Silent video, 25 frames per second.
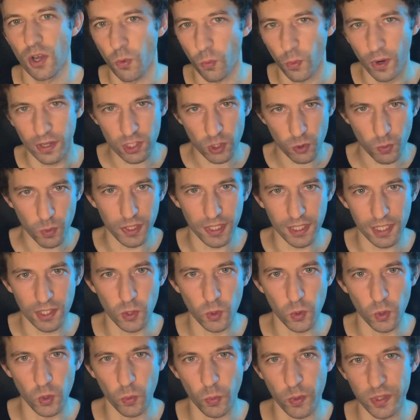What's really
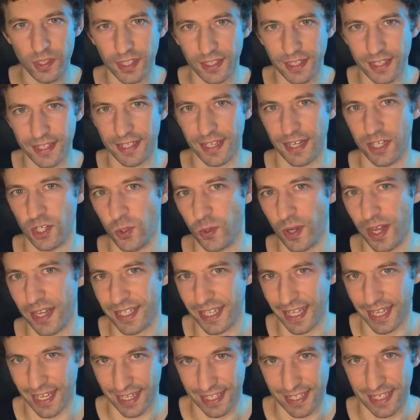cool with the
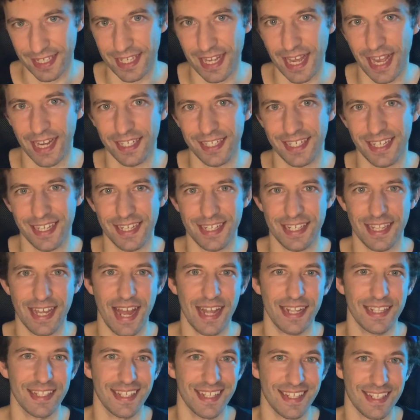decentralized exchange is
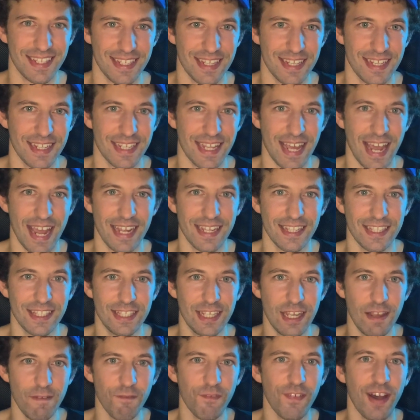that this is a
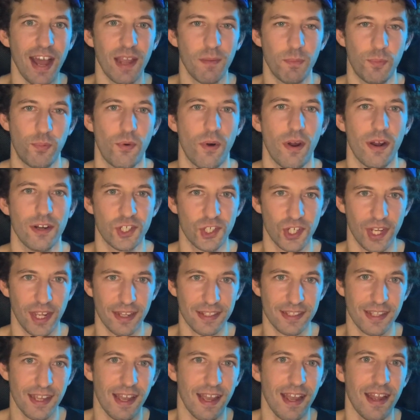DeFi
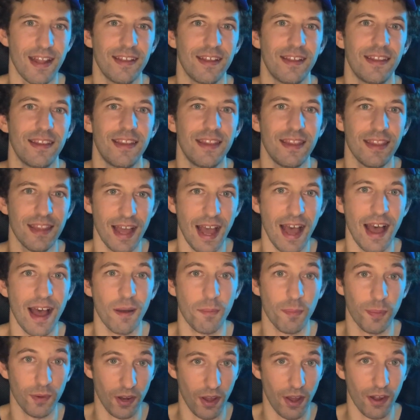project and
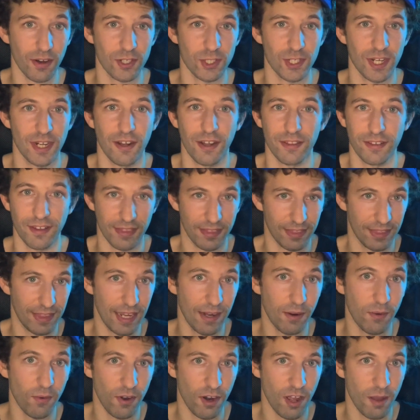now blockchain on
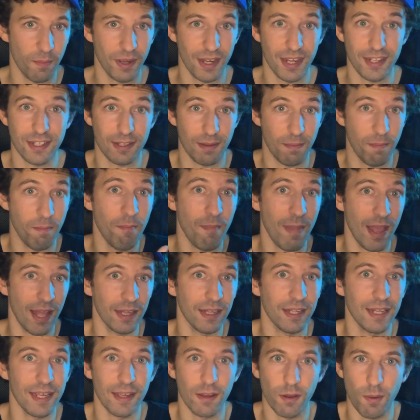Ethereum, it's
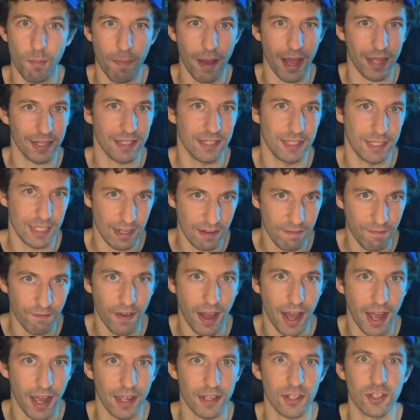mainly about
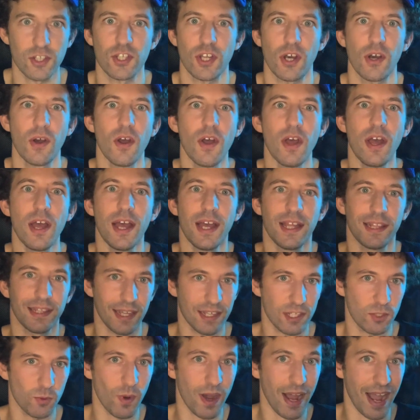DeFi. So
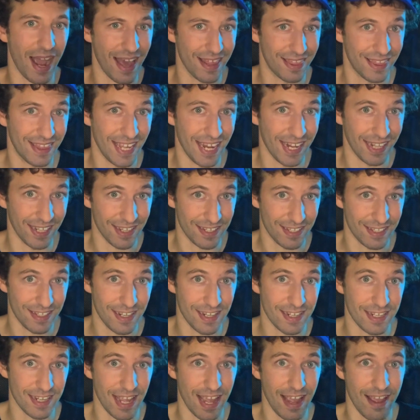that's why I think this
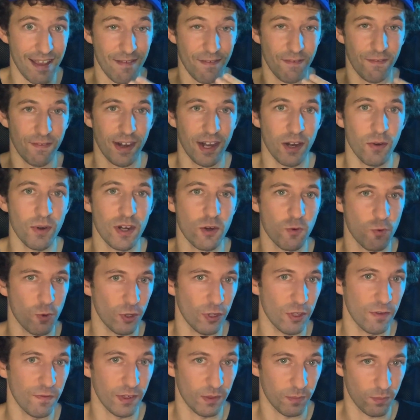is a very
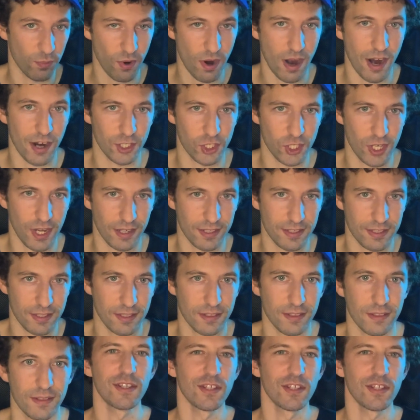relevant project.